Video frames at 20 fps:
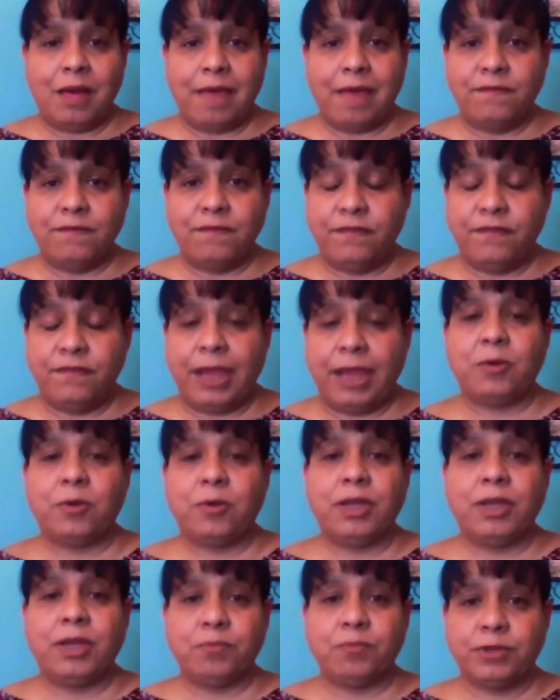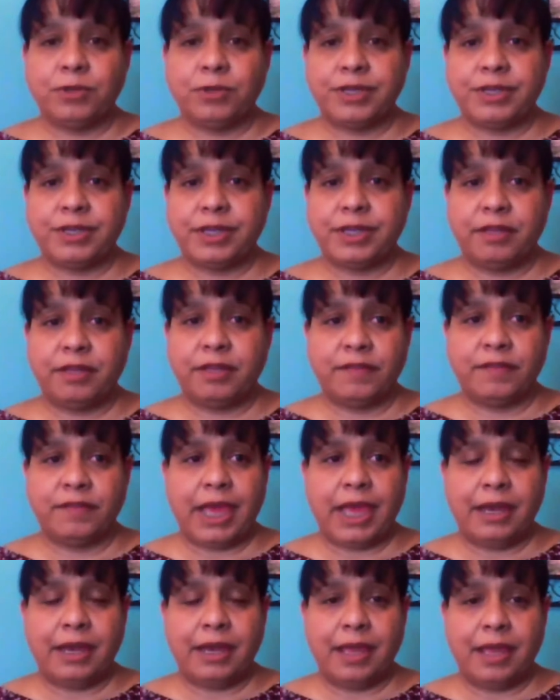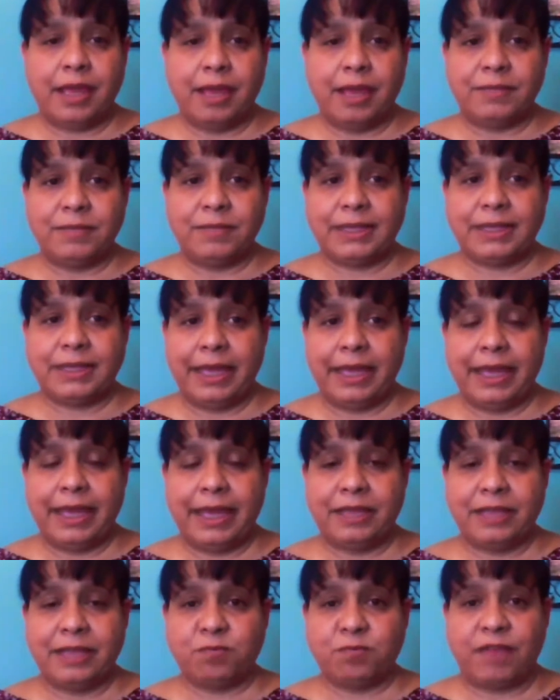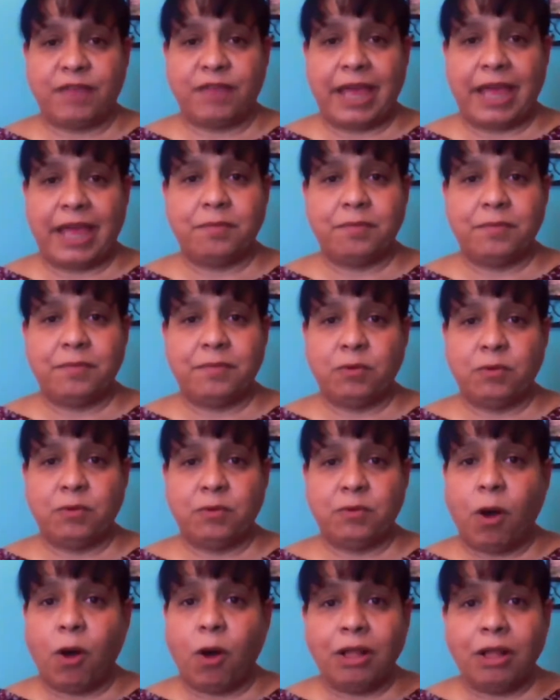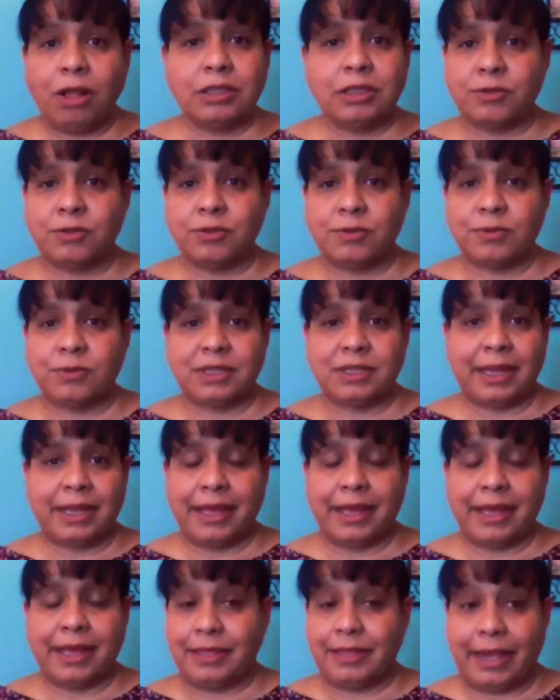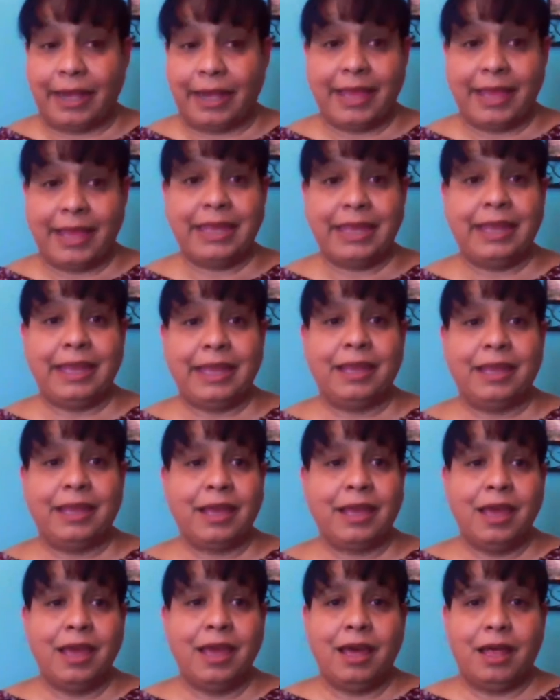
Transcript: I'm very appreciative that MCA has provided me with all the tools that I need